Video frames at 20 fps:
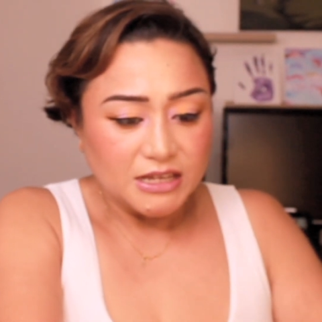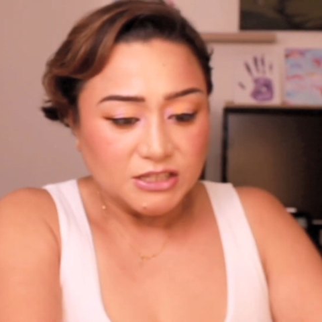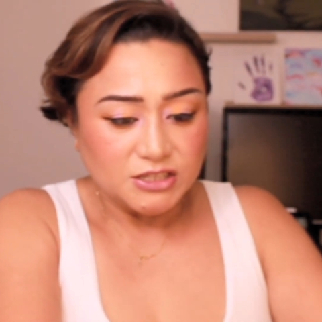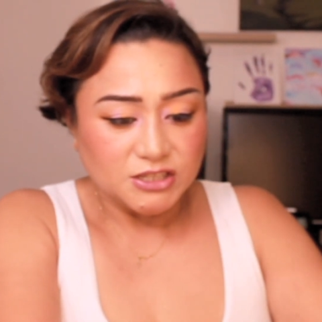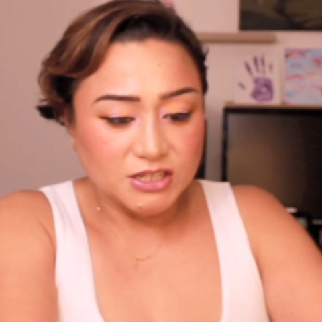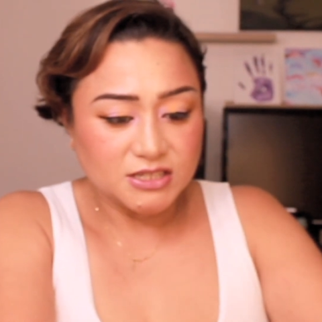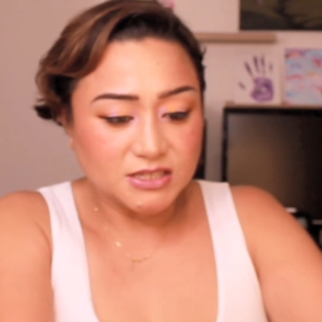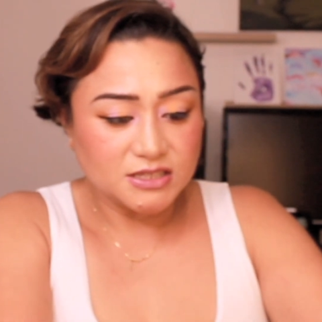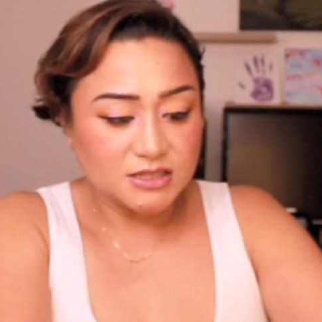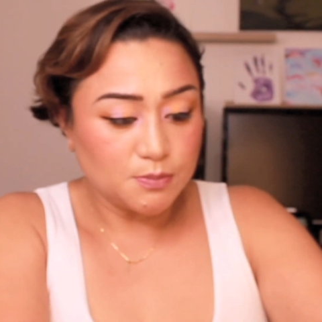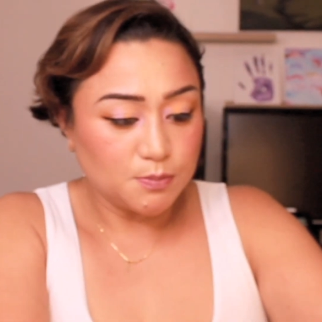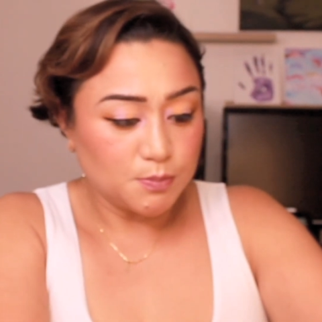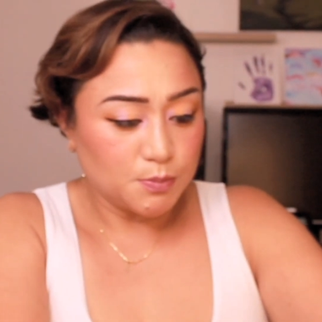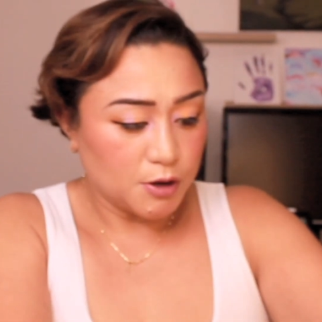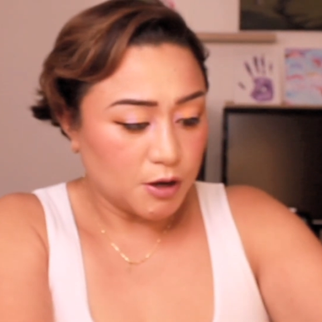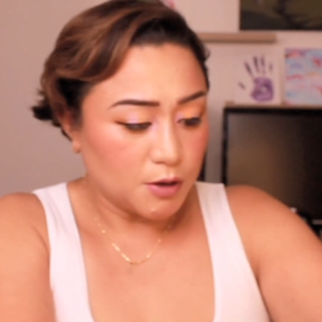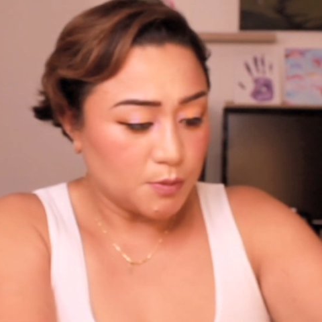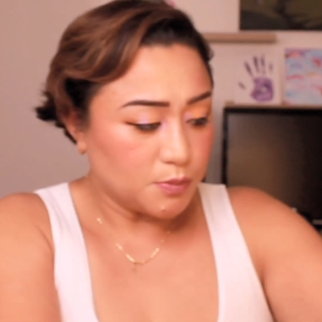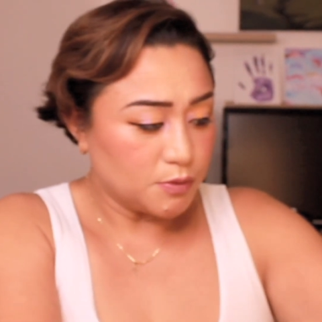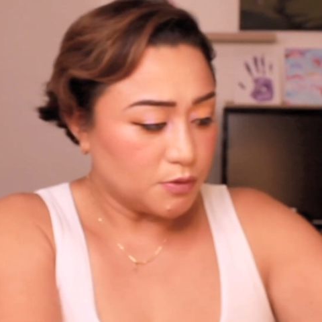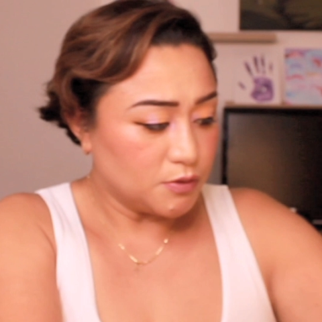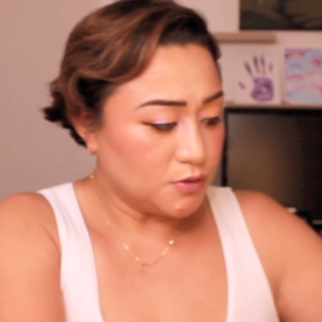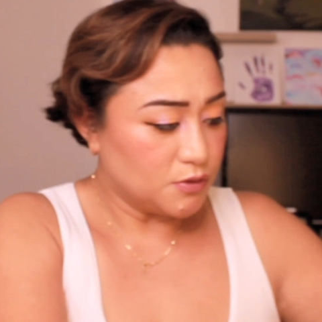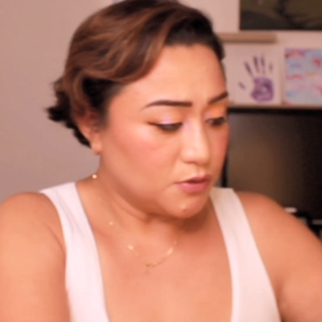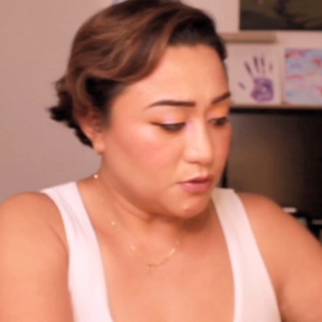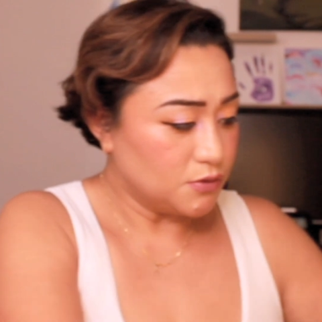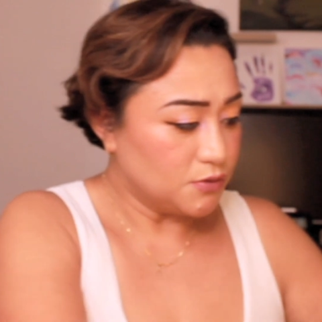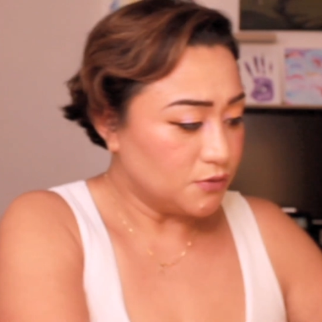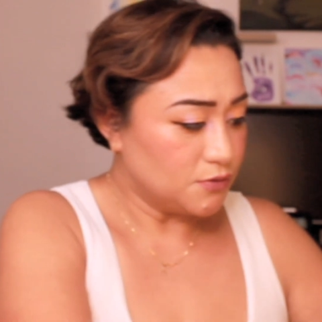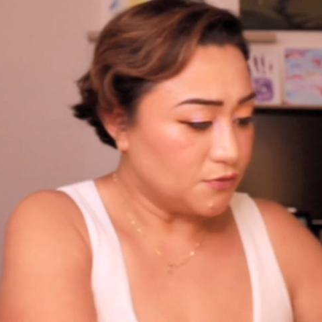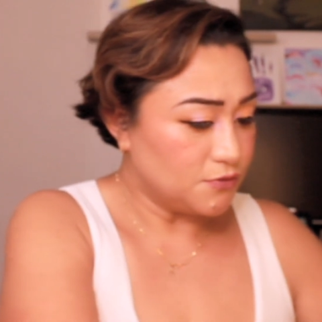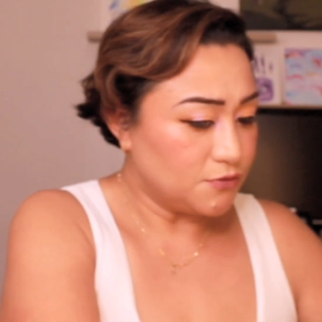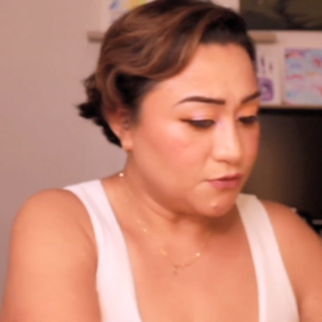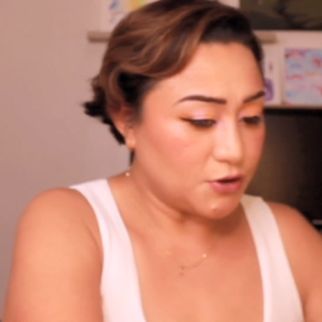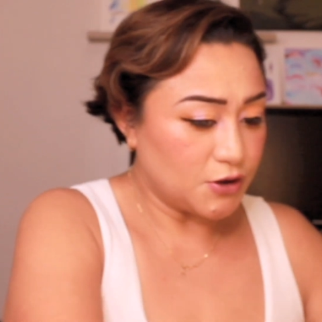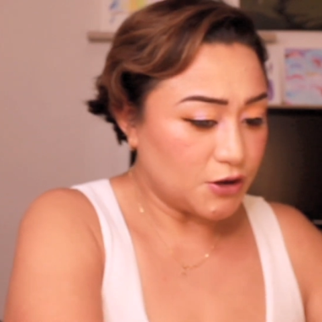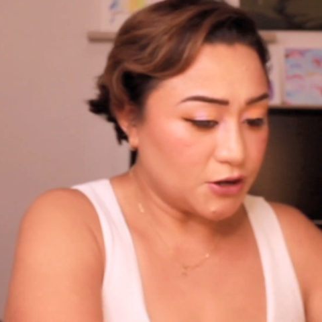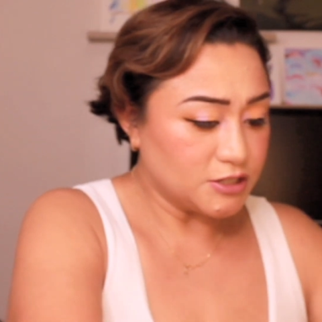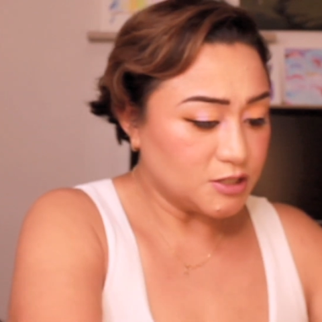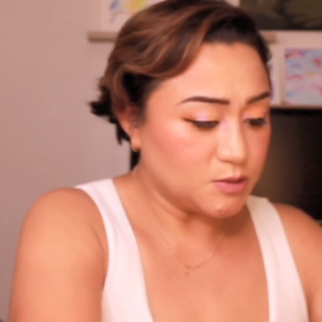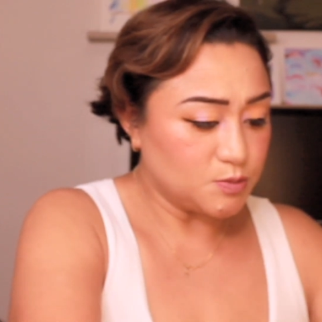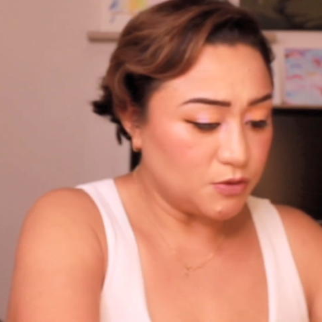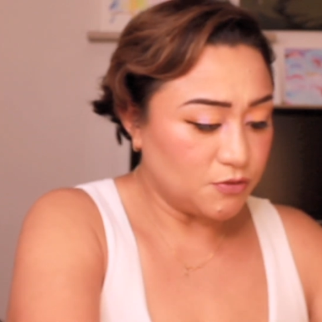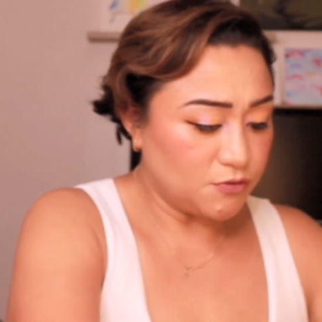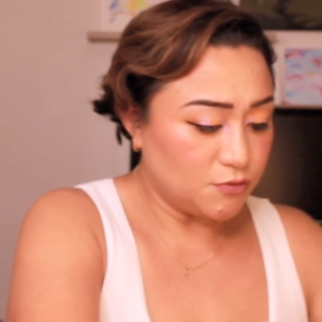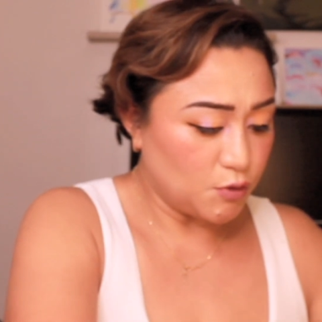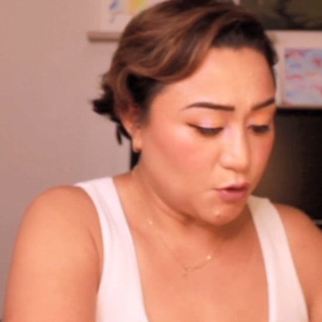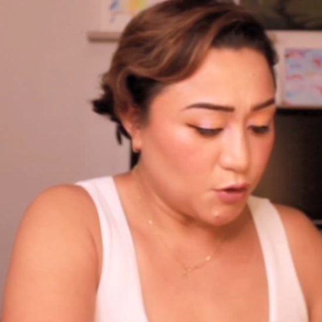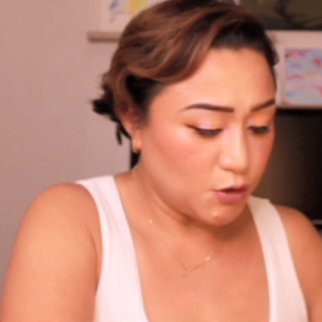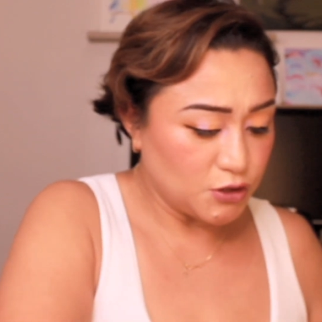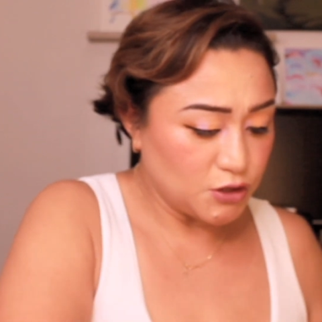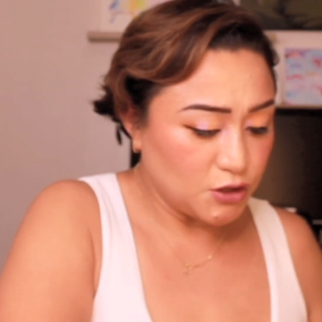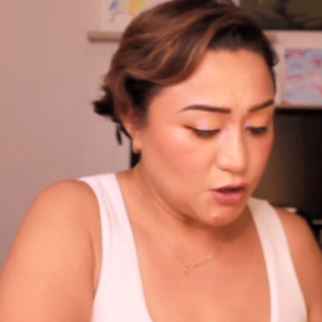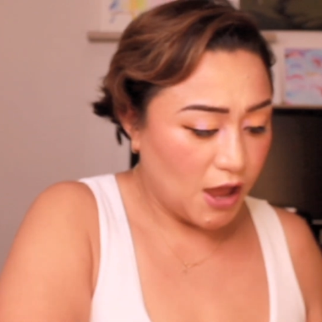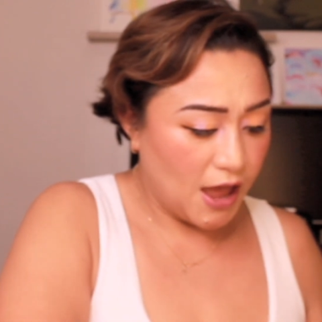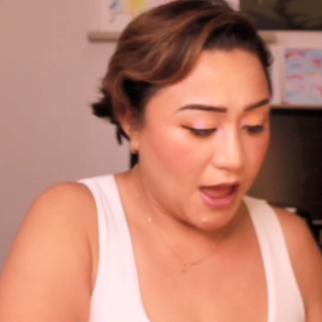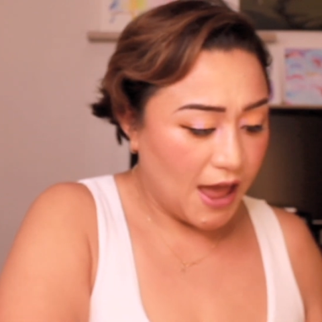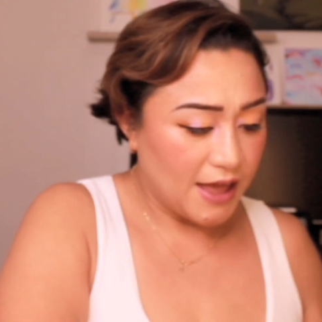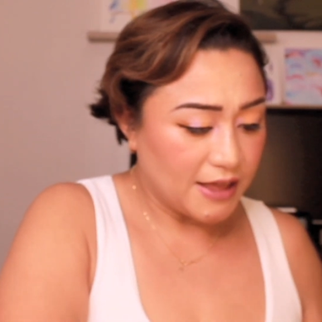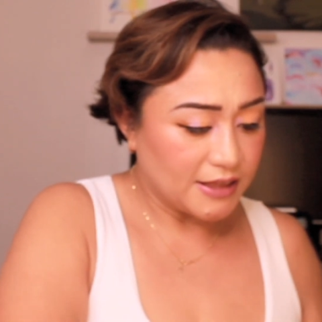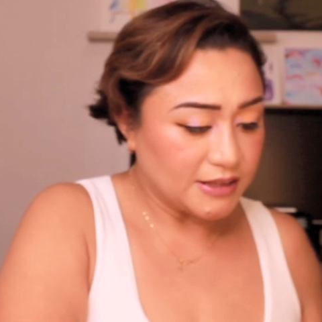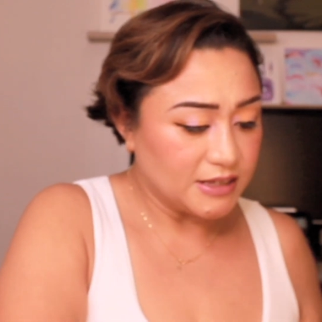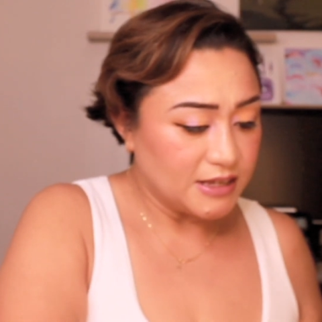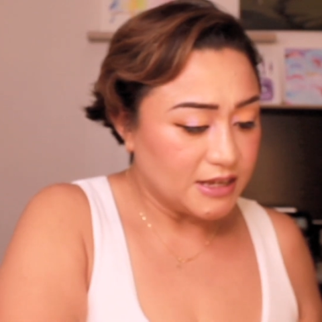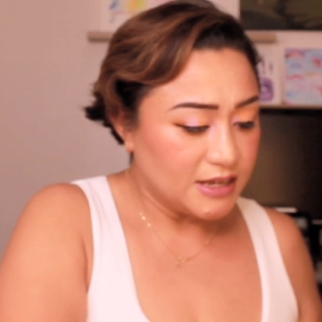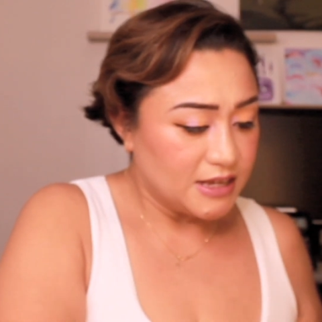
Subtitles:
just the purple first before you add